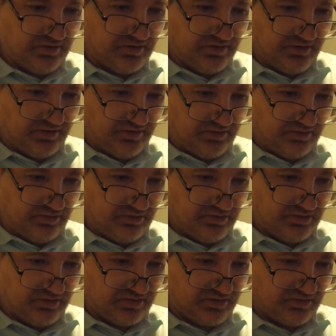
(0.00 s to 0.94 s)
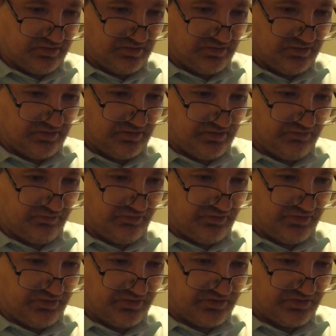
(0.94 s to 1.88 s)
And then look
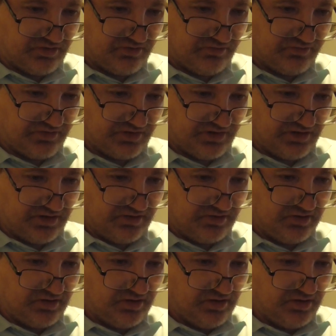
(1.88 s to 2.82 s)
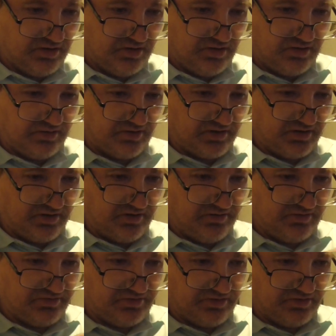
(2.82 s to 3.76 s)
for the solved state. Okay,
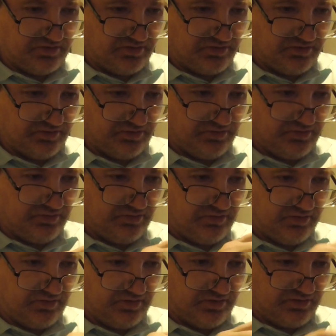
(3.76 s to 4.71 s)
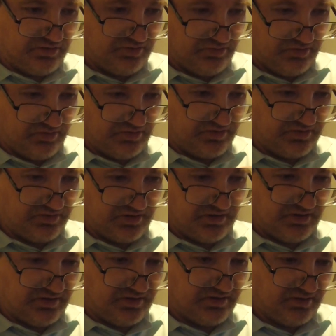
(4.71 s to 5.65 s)
here's the 2, and 2 on the
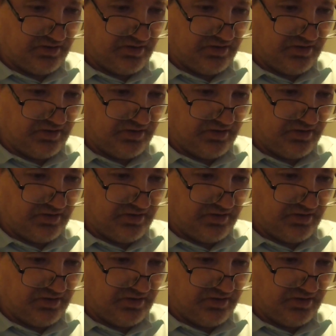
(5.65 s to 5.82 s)
side.